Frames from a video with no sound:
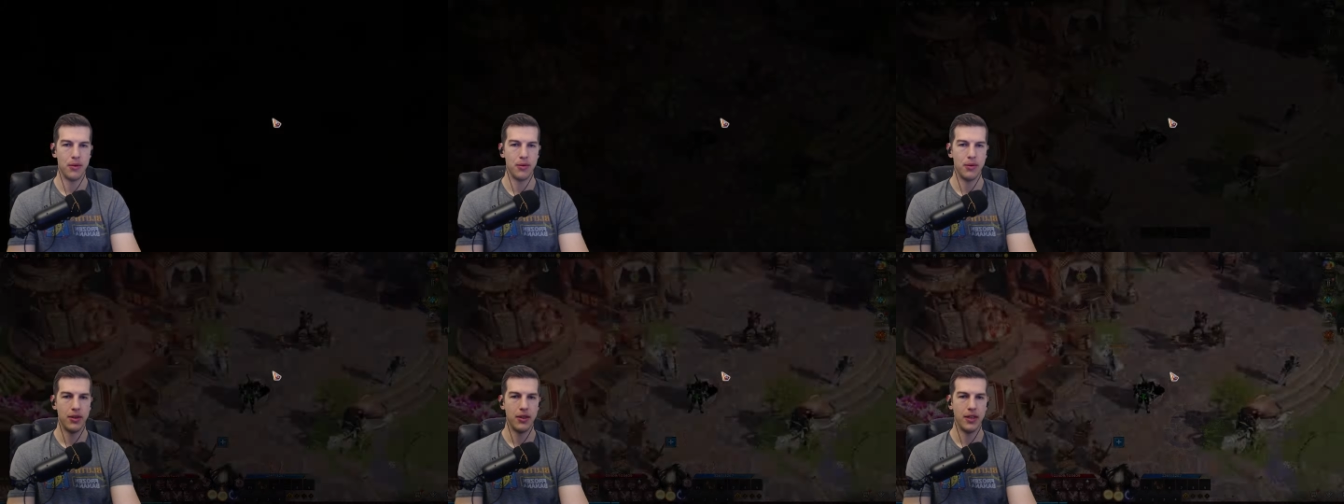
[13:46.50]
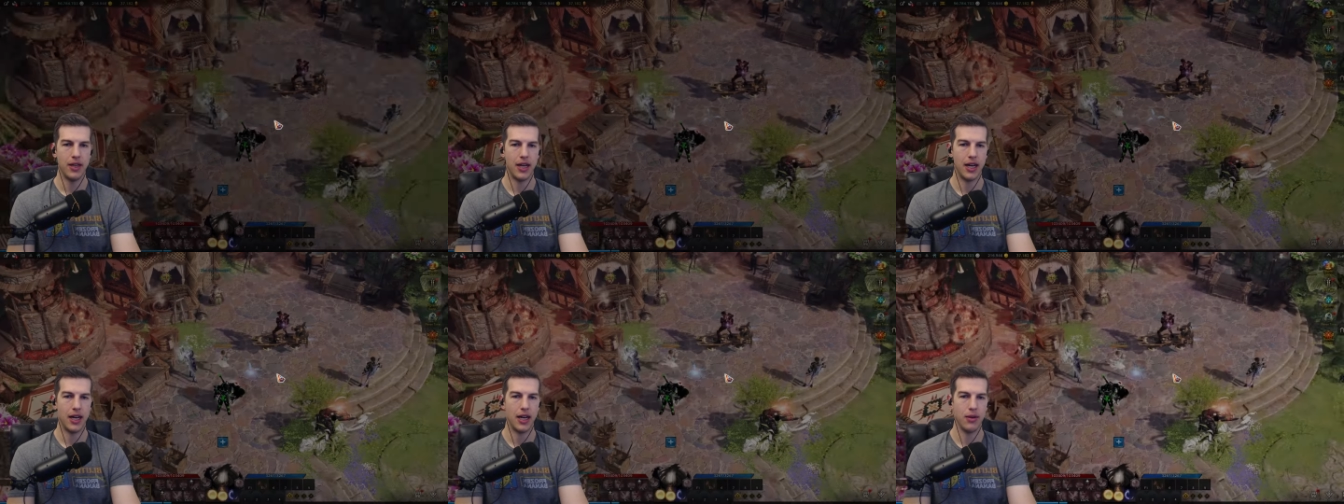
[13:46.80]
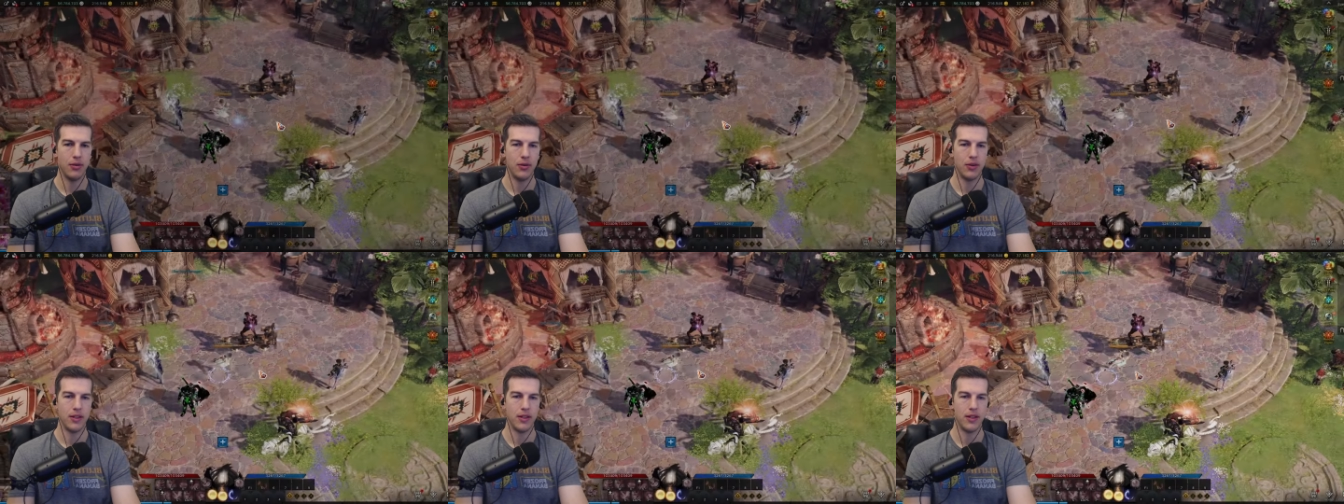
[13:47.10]
would I
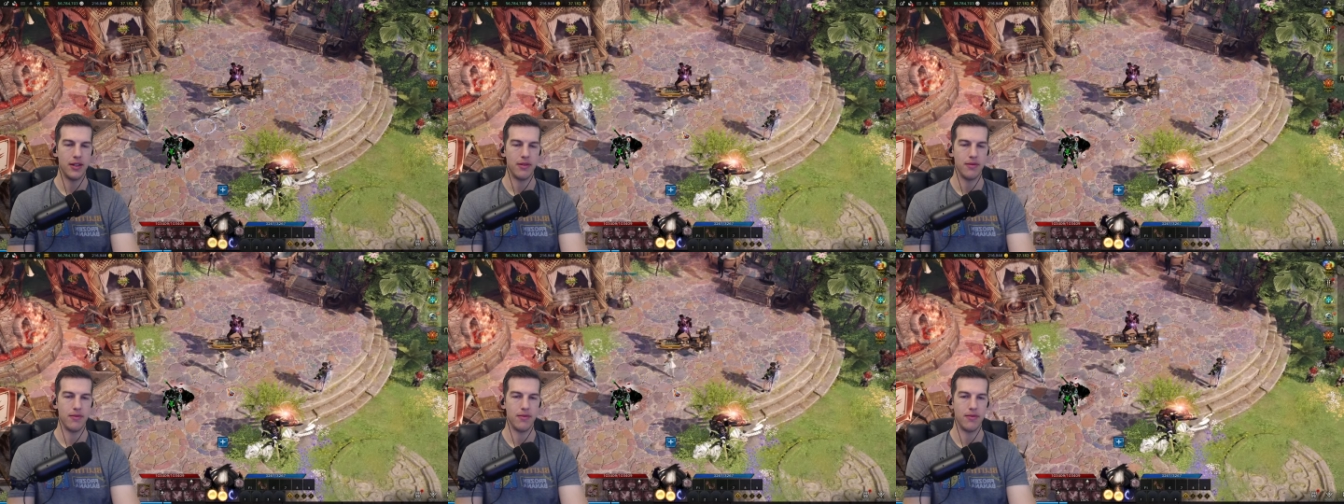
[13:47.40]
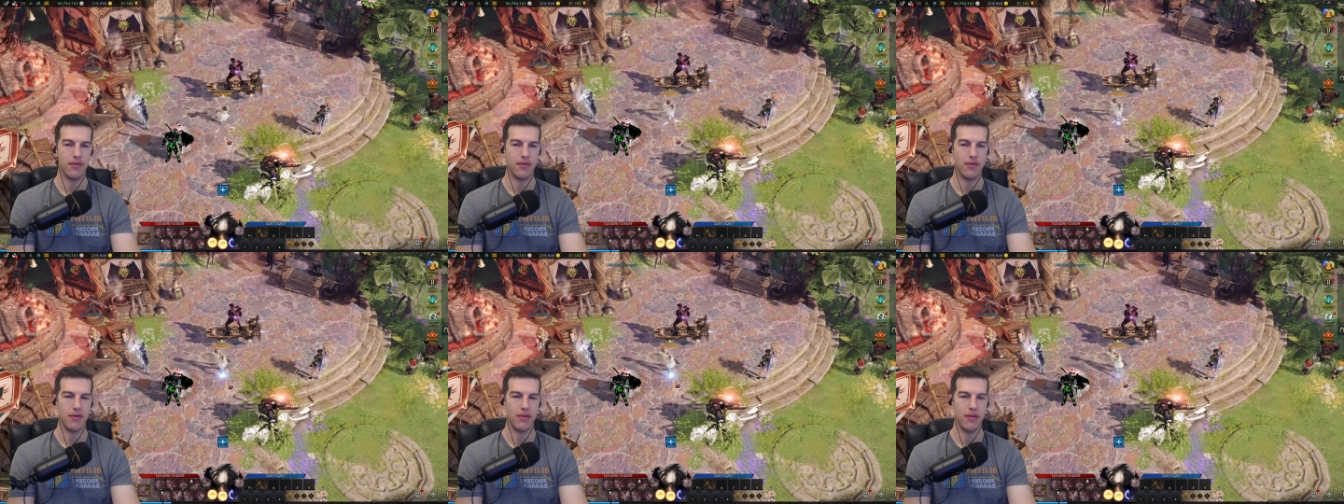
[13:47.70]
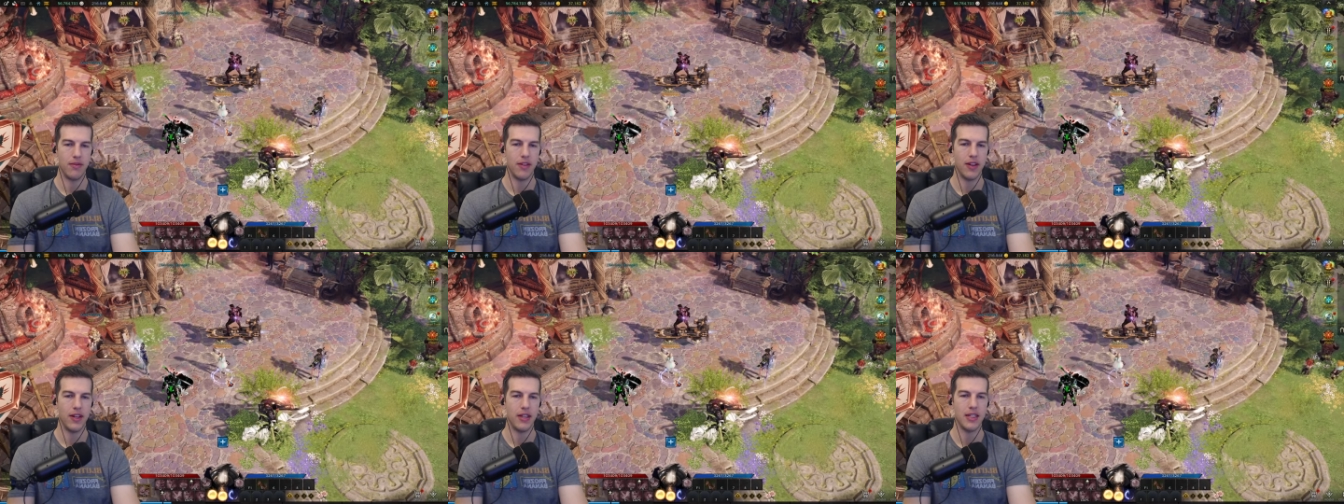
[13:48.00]
would
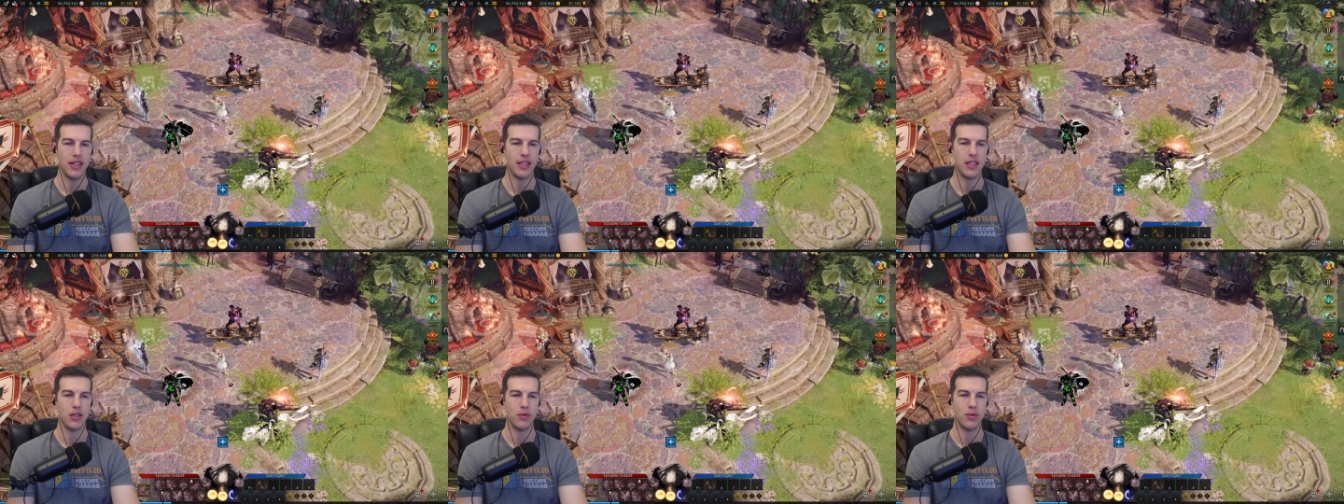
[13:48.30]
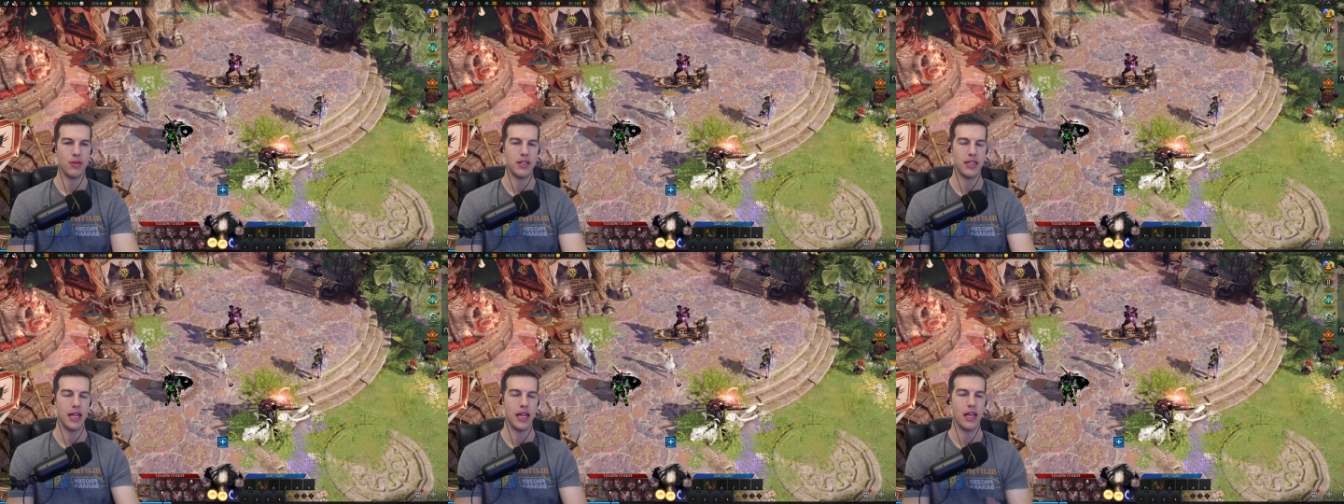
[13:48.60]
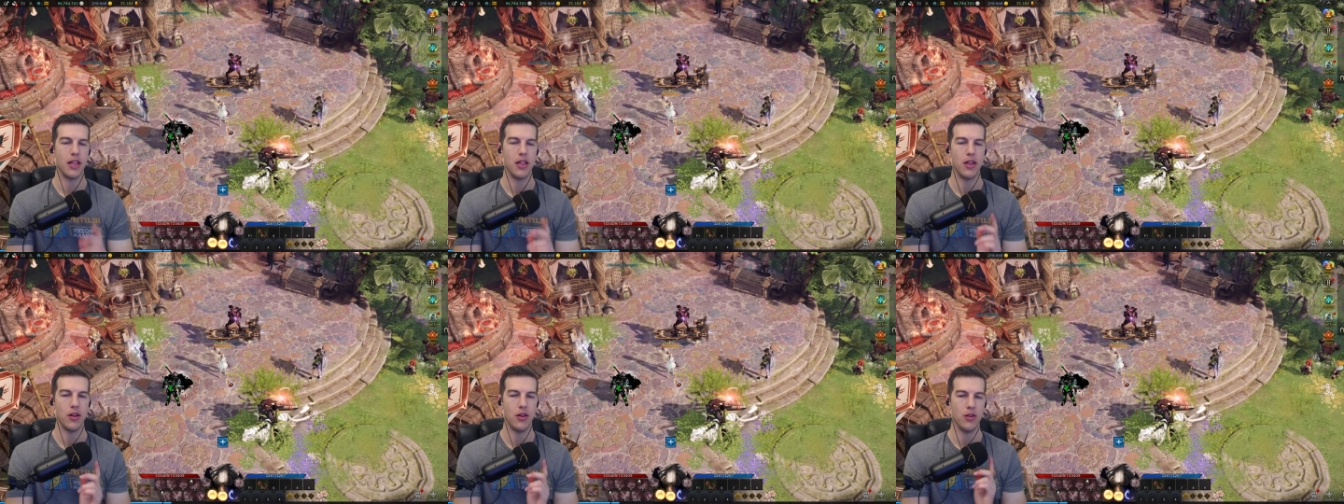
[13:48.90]
think that this would
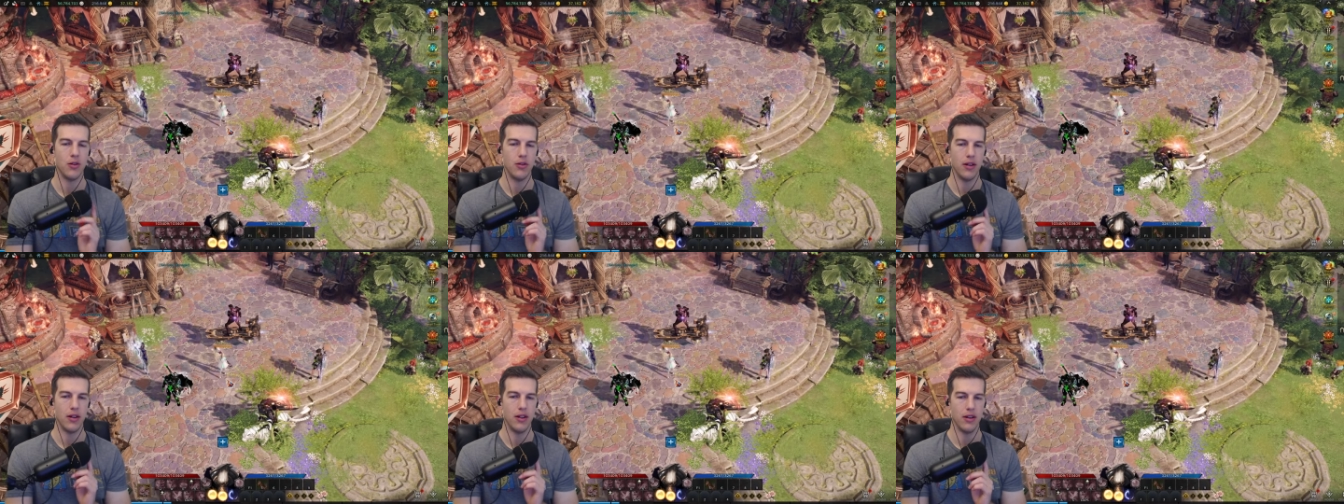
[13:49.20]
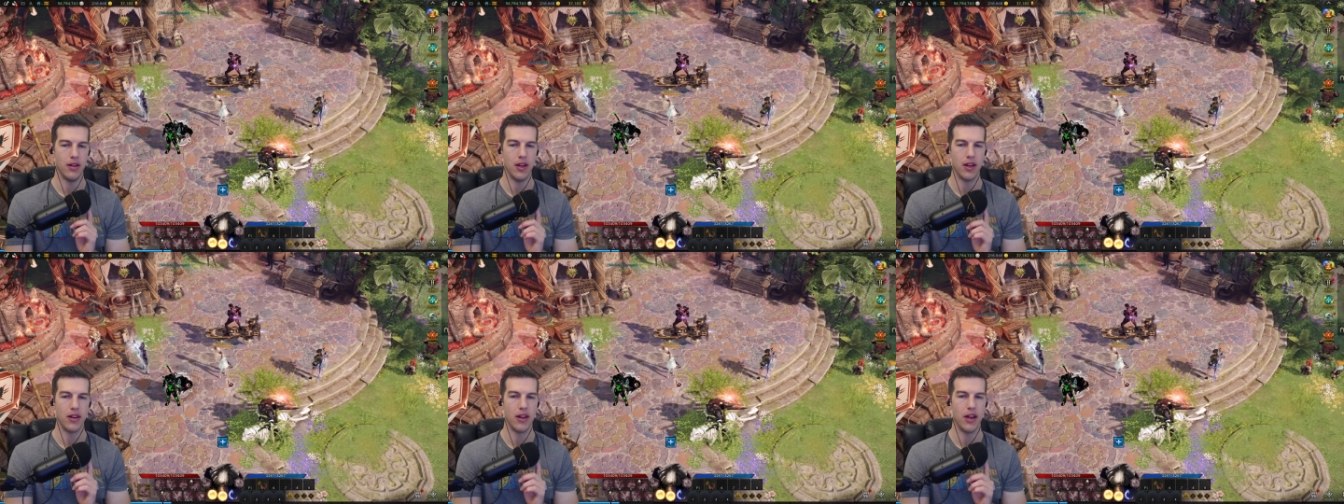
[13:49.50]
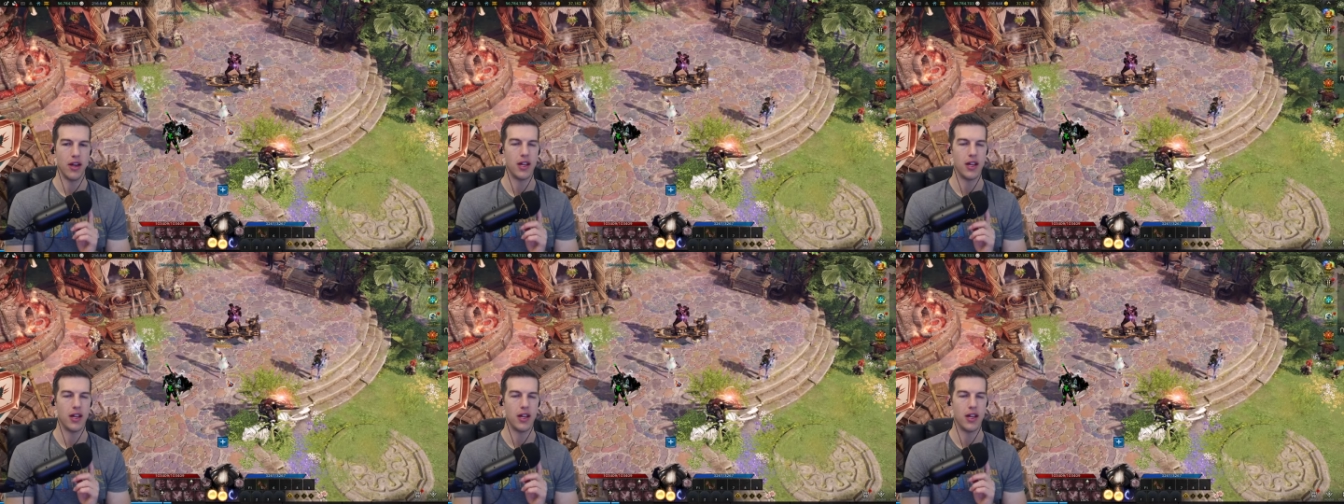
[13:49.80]
take you a,